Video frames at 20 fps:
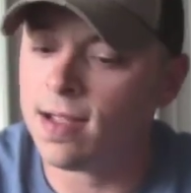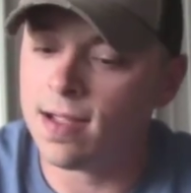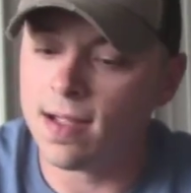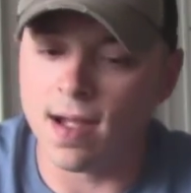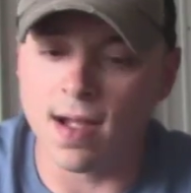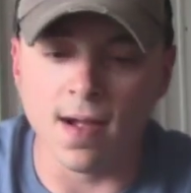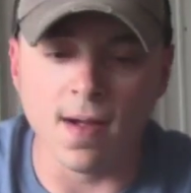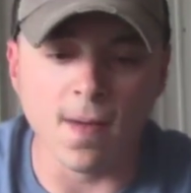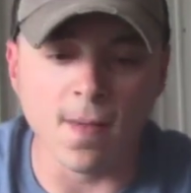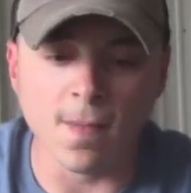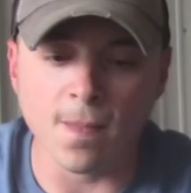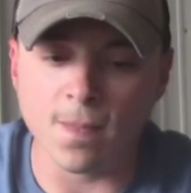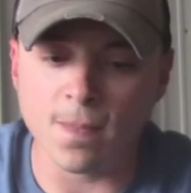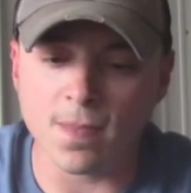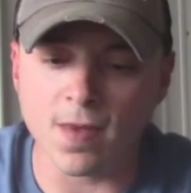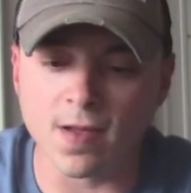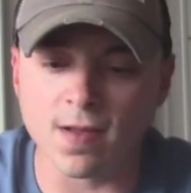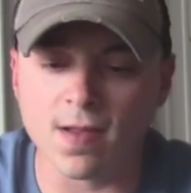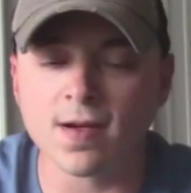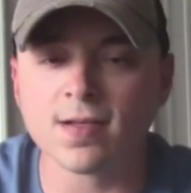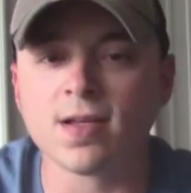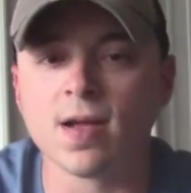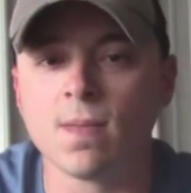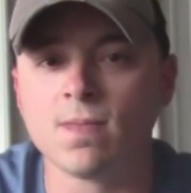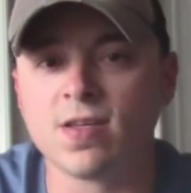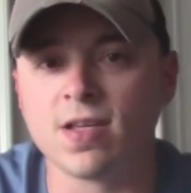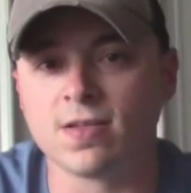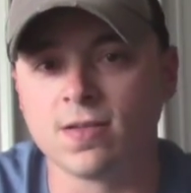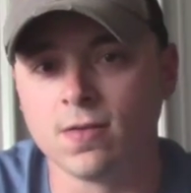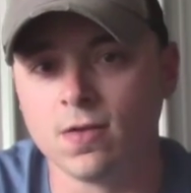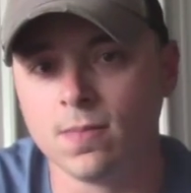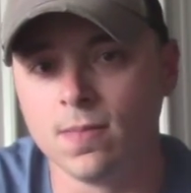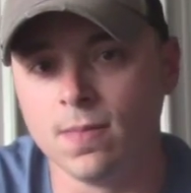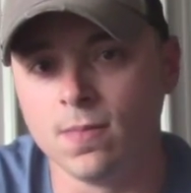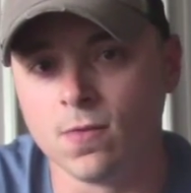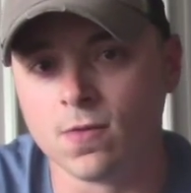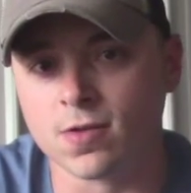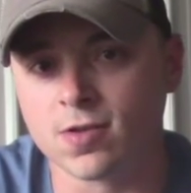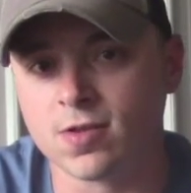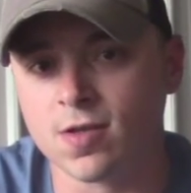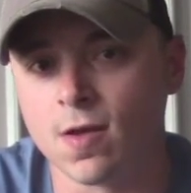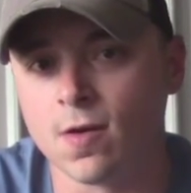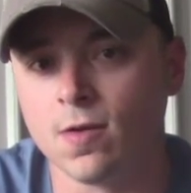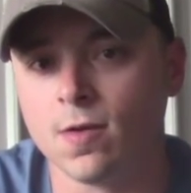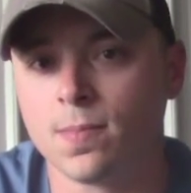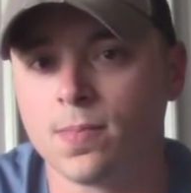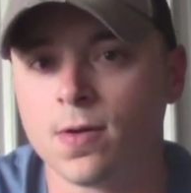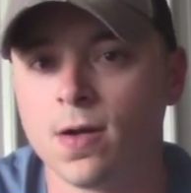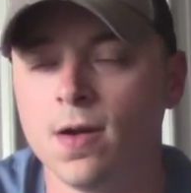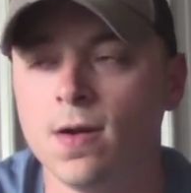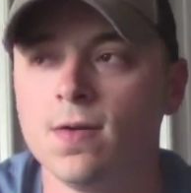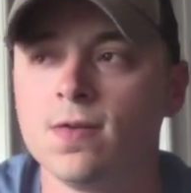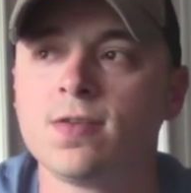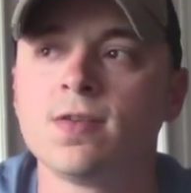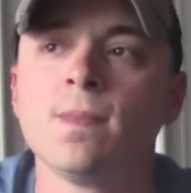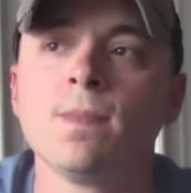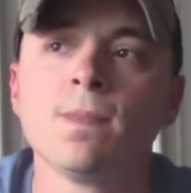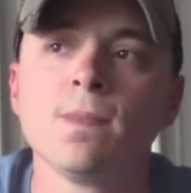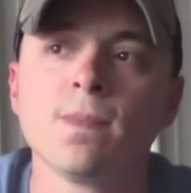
a lot of times that's a little bit more subtle approach,